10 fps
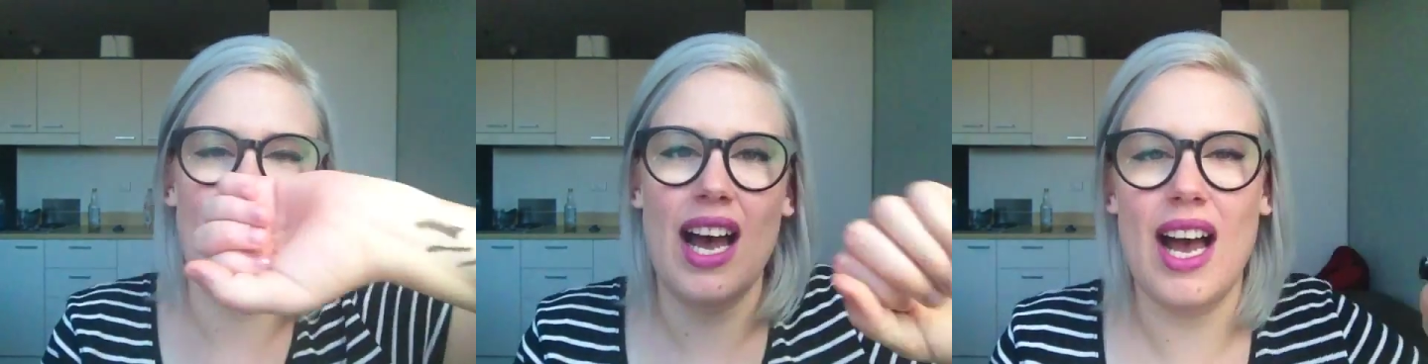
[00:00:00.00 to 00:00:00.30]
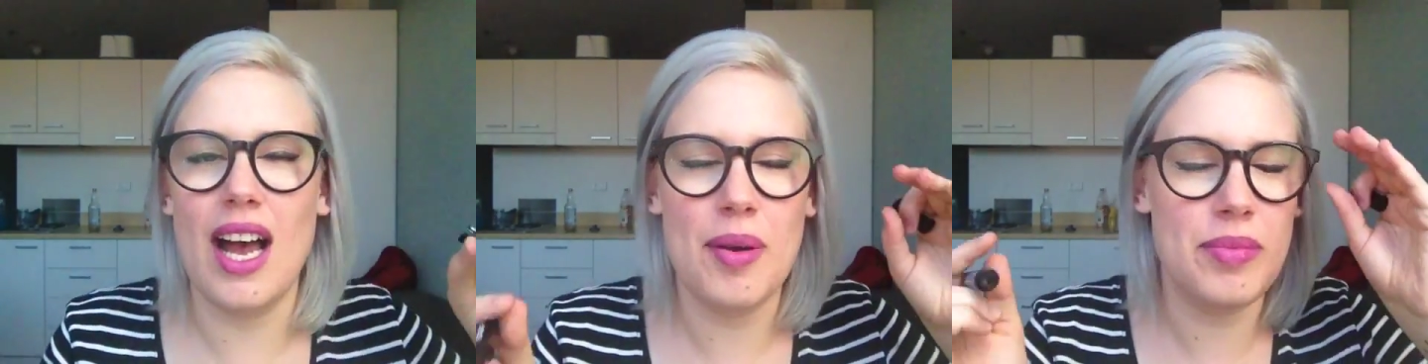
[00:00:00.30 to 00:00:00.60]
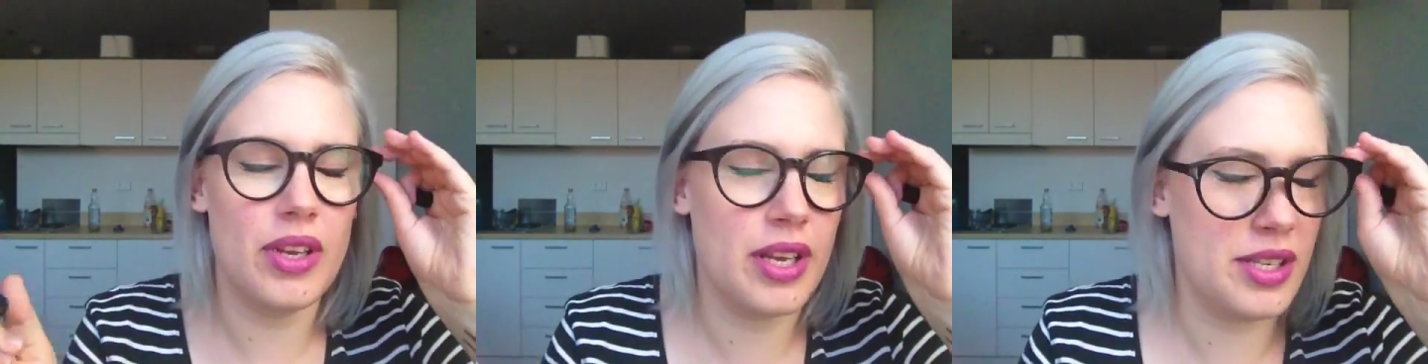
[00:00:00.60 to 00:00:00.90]

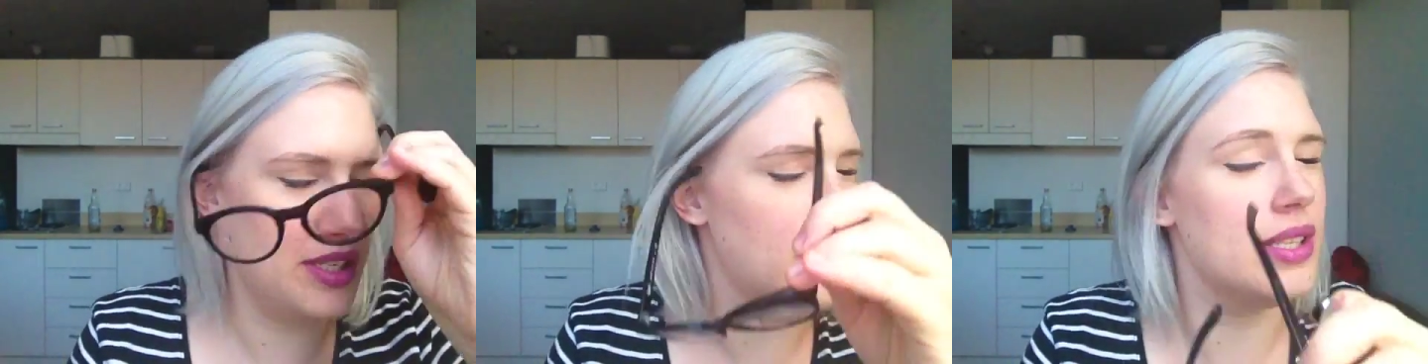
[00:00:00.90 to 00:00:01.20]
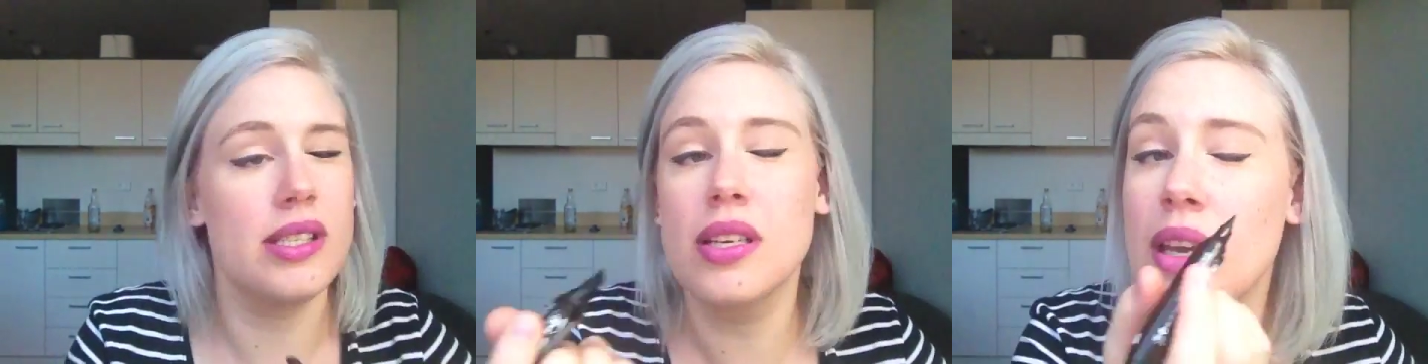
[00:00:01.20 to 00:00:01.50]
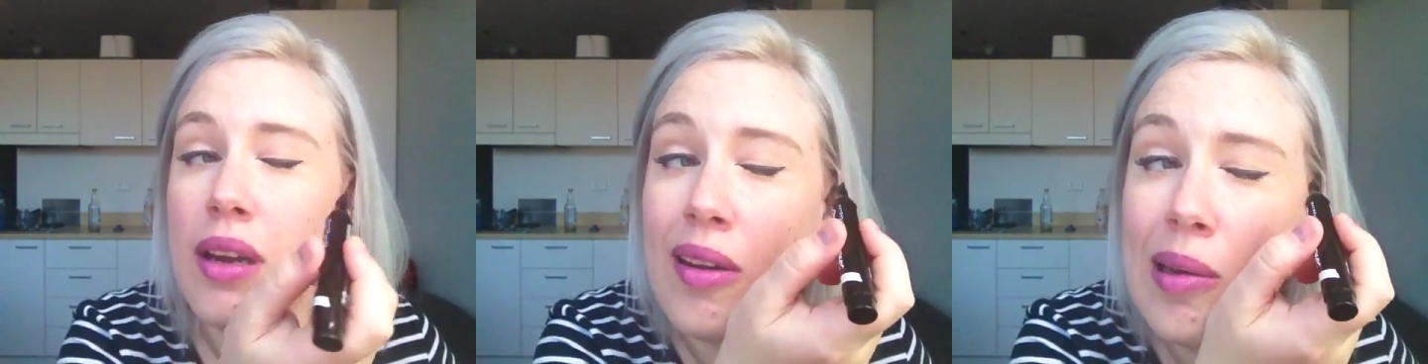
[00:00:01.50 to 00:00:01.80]
You can just
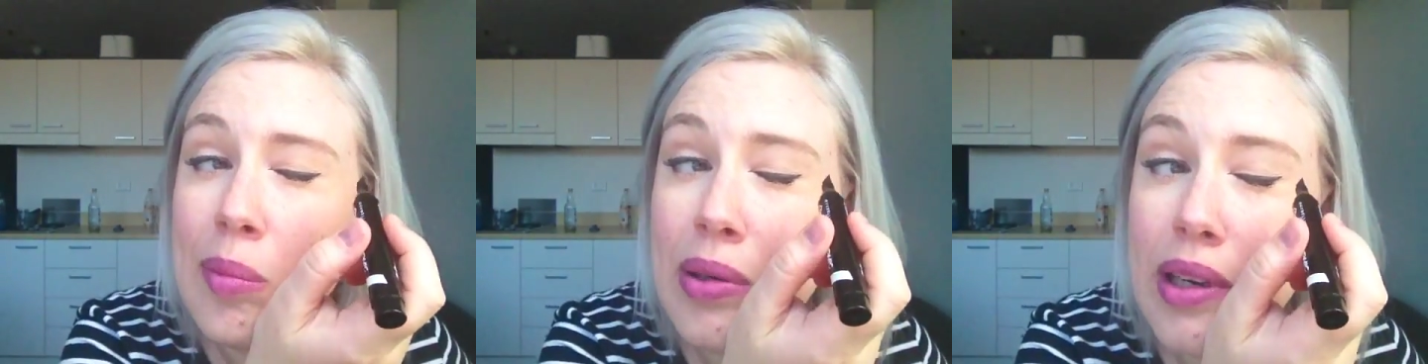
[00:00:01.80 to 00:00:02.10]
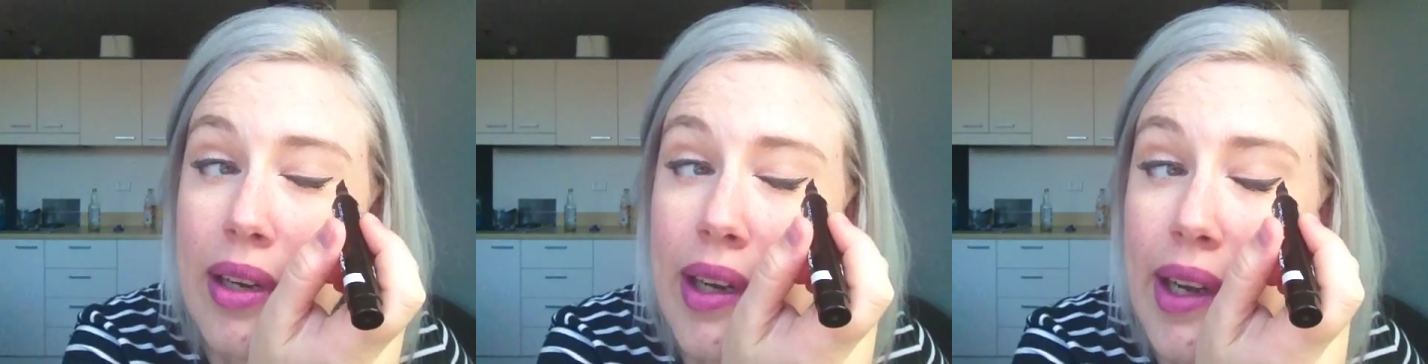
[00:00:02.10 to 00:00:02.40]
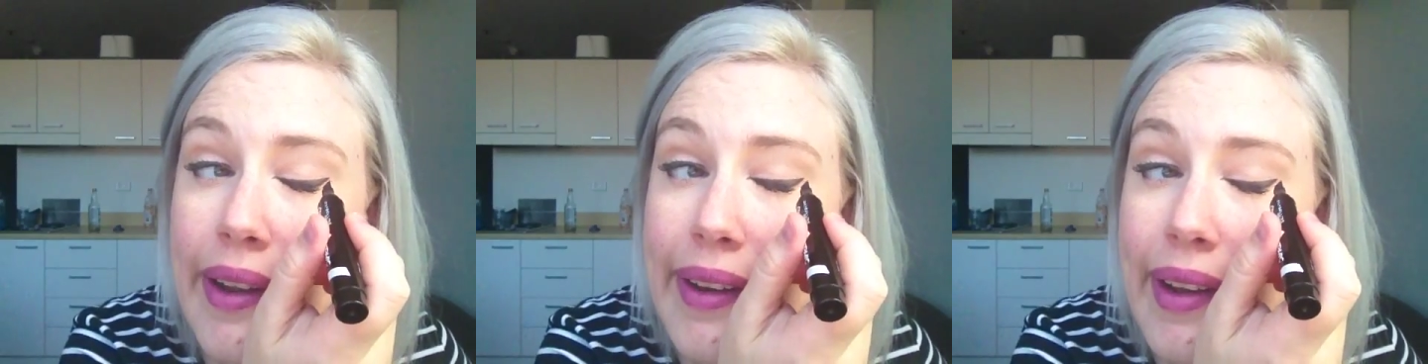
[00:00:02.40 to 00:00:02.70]
put it
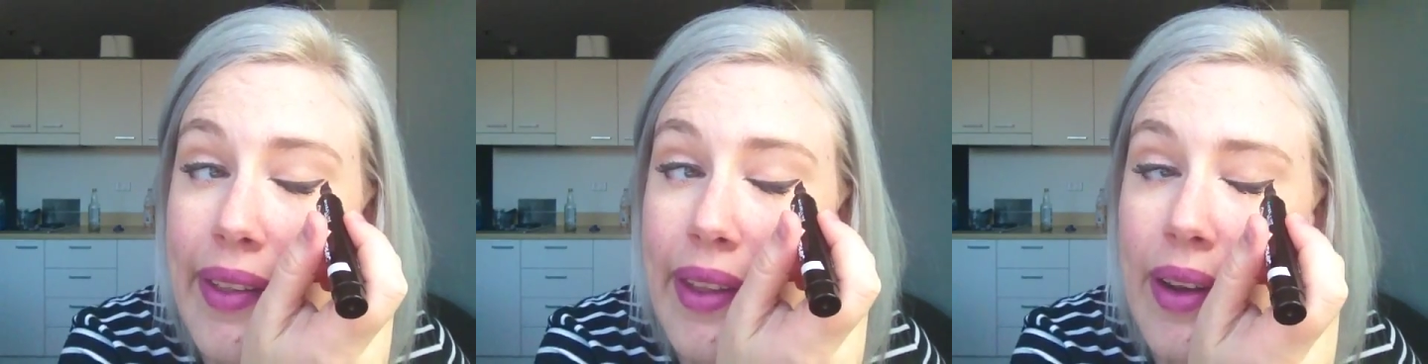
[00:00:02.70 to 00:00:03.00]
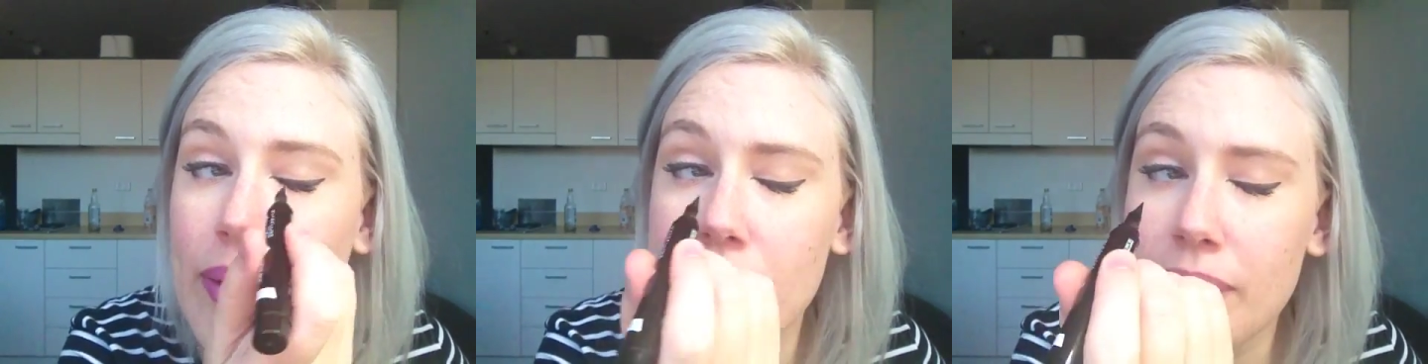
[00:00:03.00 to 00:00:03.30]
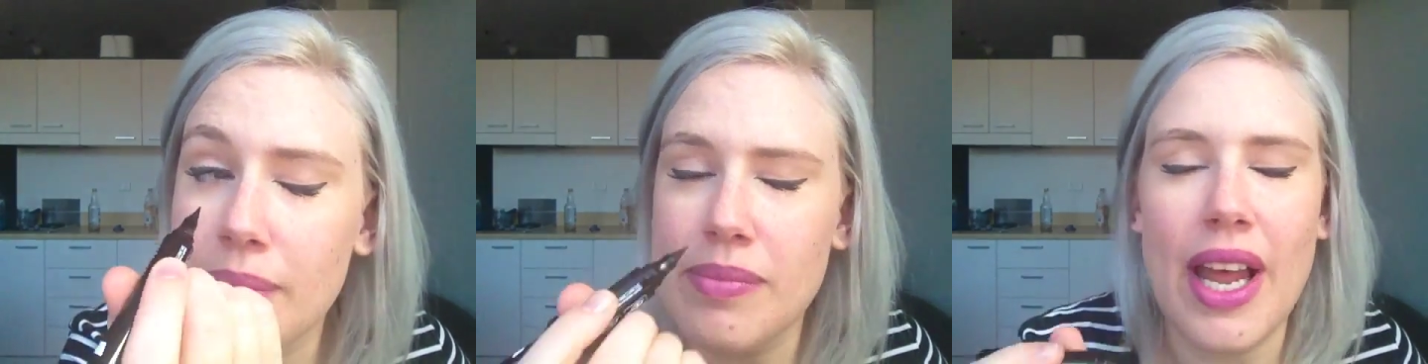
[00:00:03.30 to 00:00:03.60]
on and then
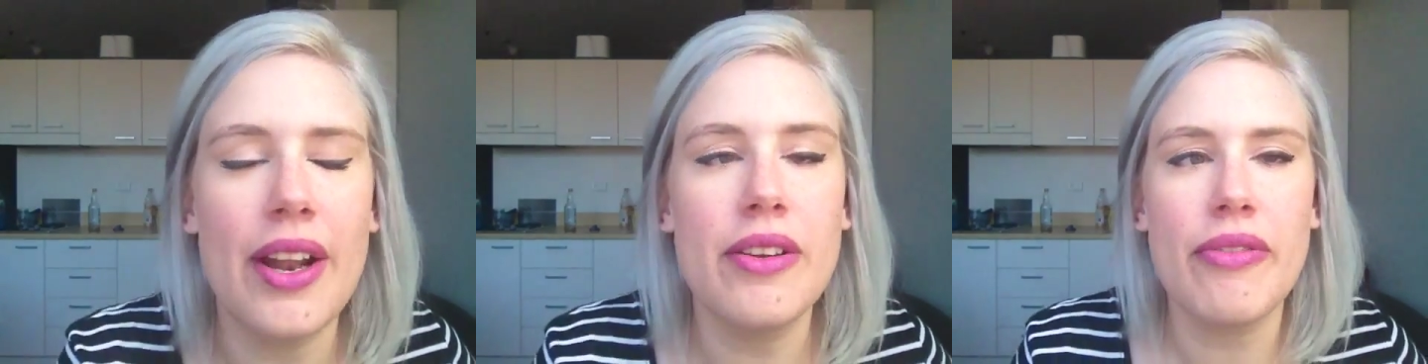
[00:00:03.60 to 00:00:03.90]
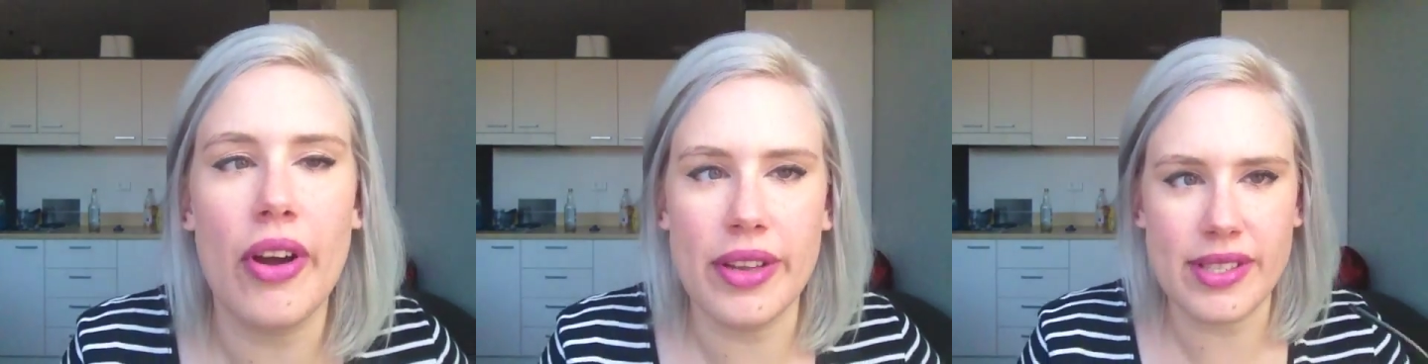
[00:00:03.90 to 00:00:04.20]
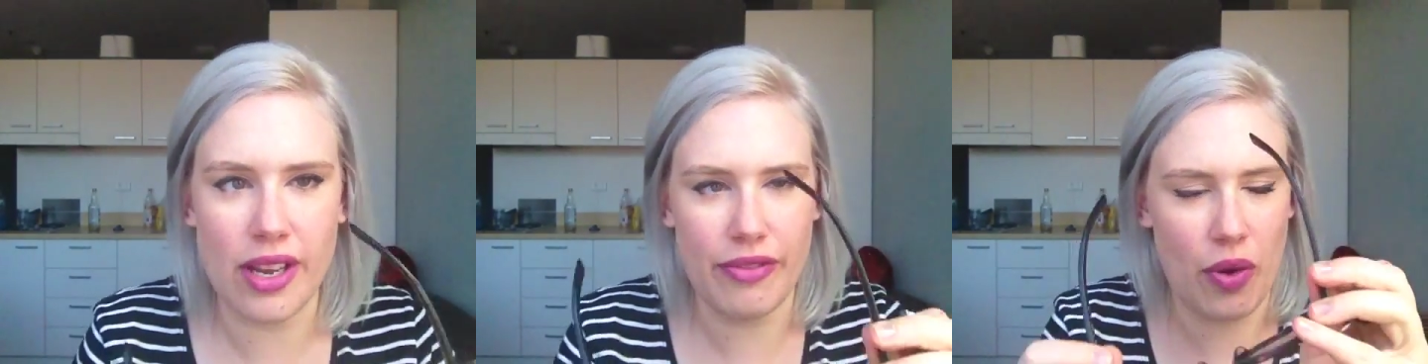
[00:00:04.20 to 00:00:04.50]
and you've got
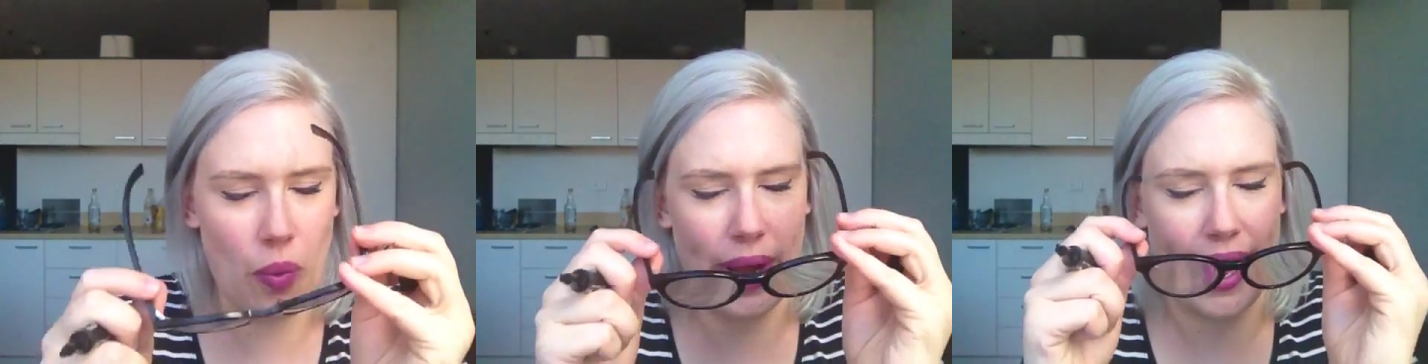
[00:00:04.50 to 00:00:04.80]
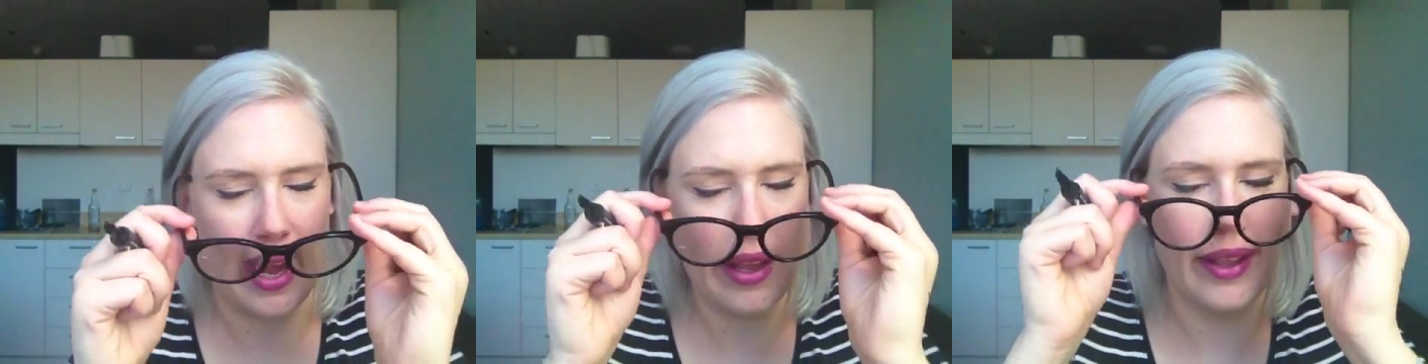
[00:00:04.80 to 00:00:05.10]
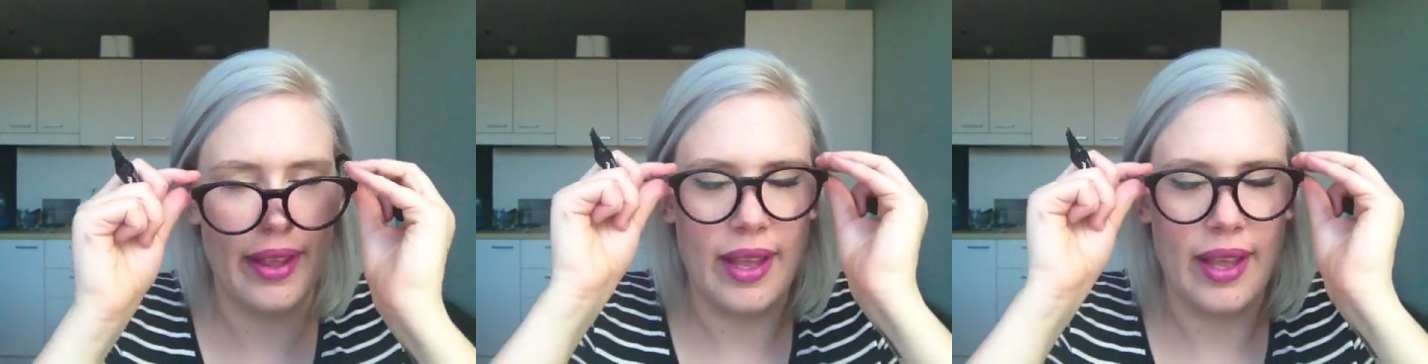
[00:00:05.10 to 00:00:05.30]
yourself a wing.